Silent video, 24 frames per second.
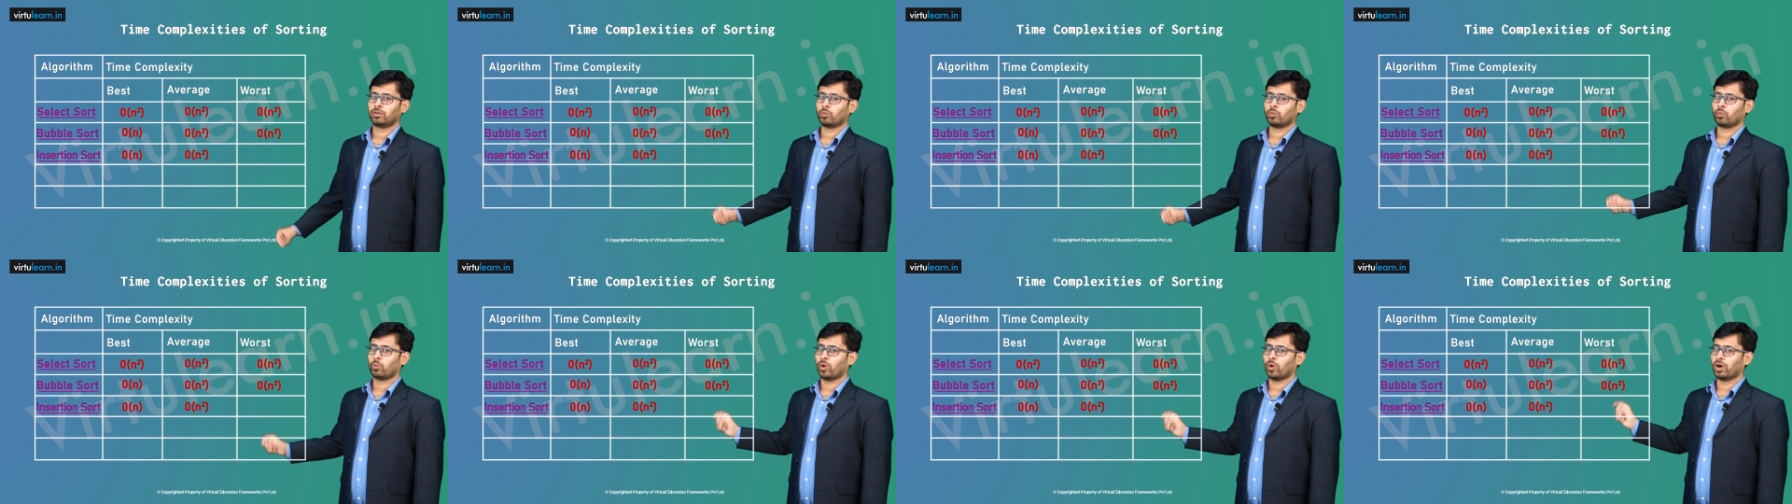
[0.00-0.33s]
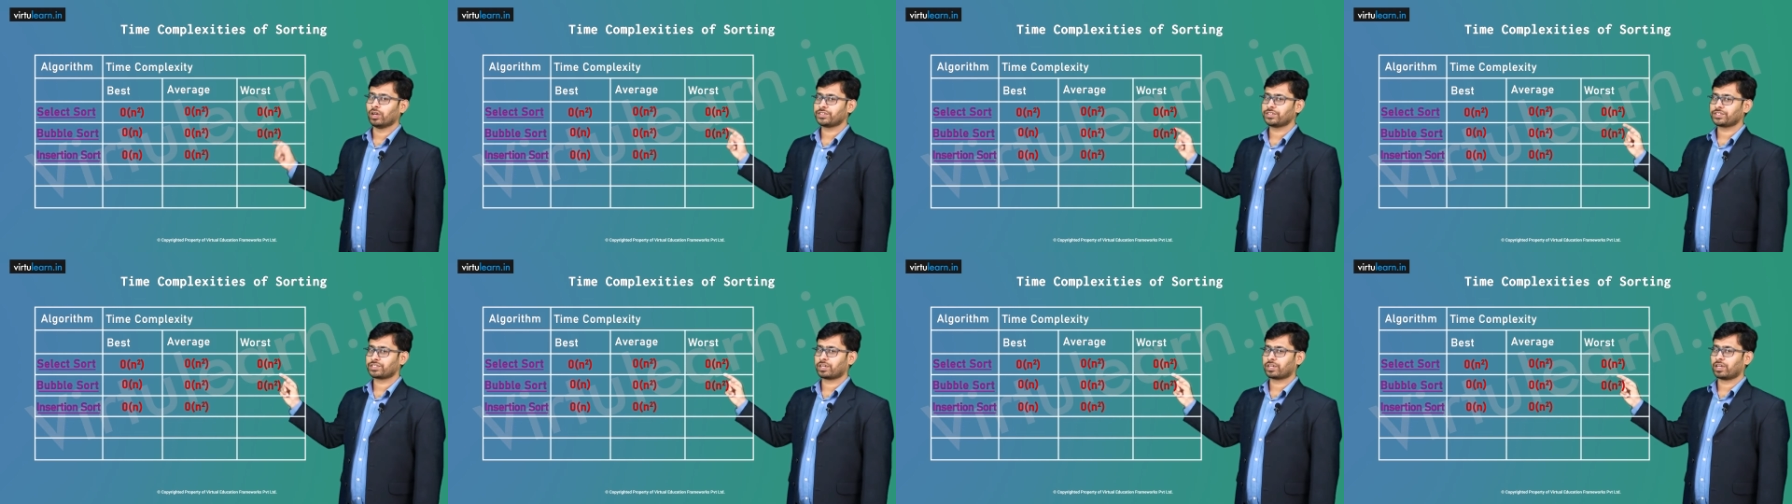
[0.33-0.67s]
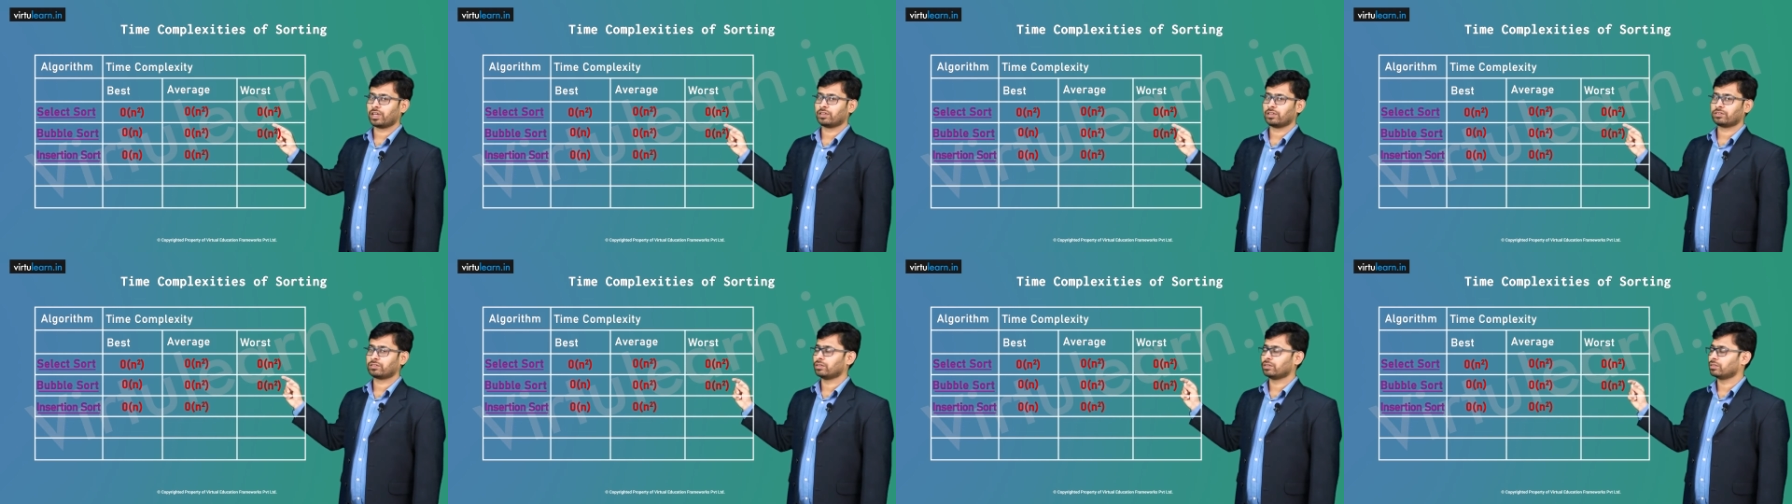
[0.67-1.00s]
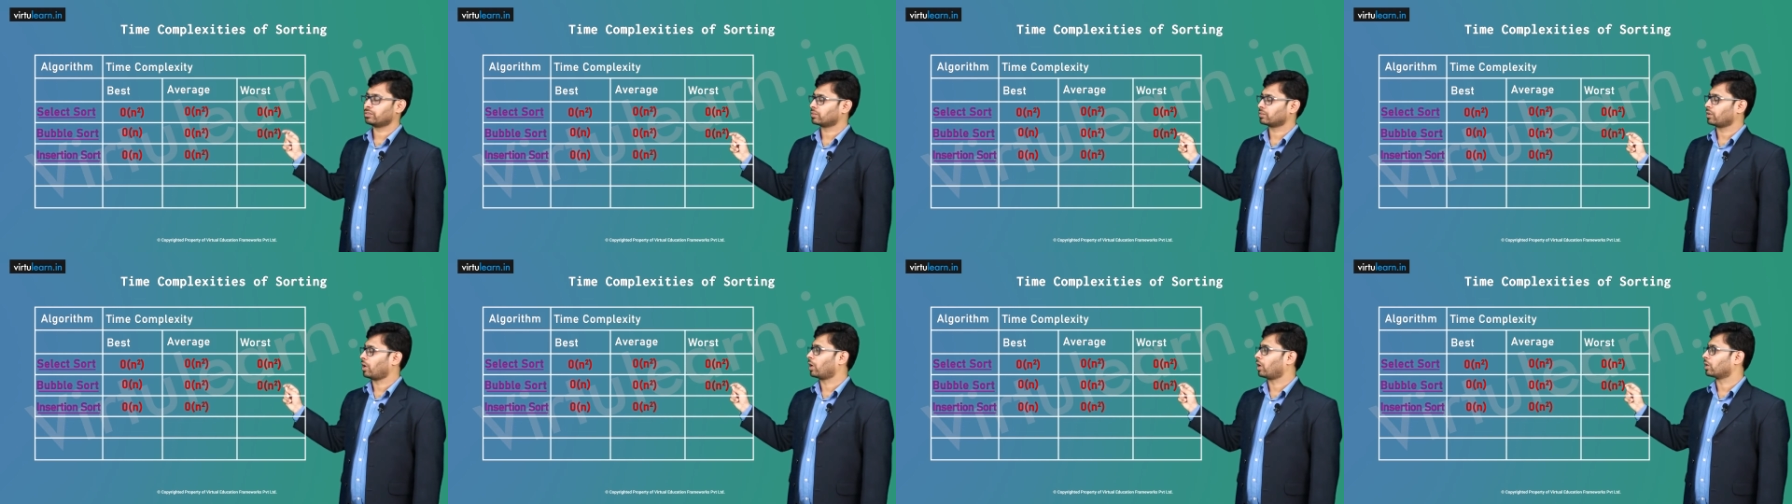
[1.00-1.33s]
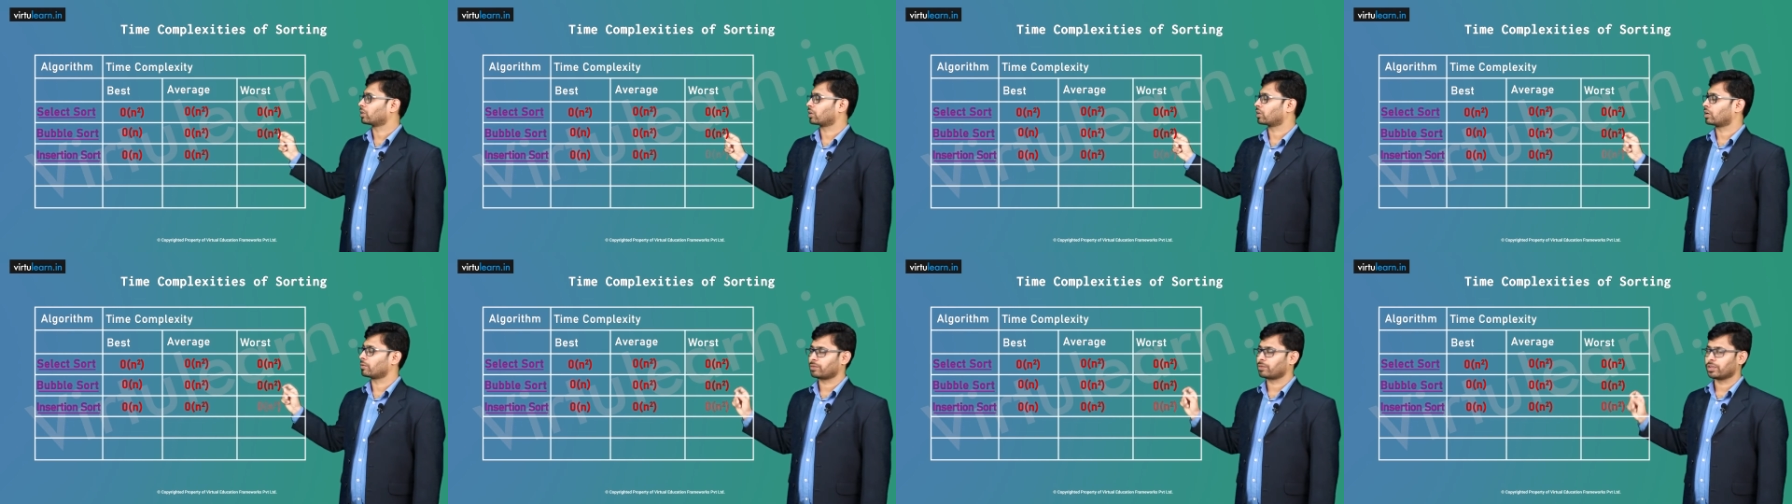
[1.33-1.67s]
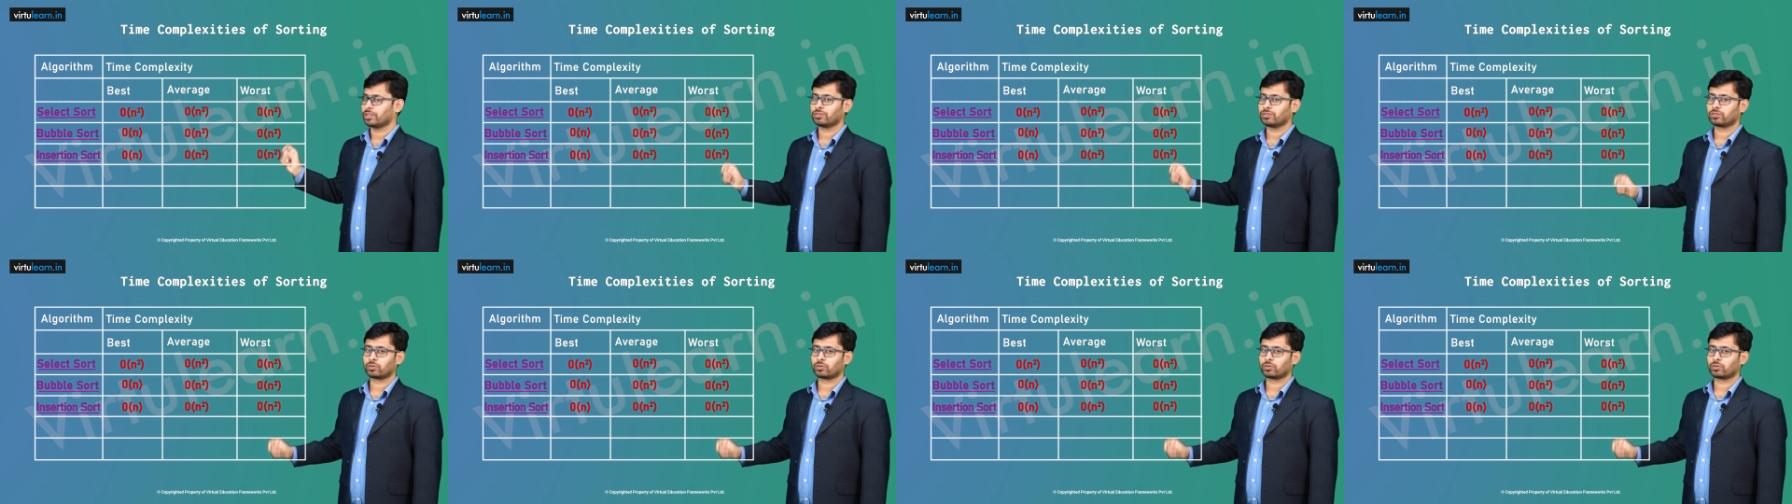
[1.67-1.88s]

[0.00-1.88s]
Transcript: Worst case is order of n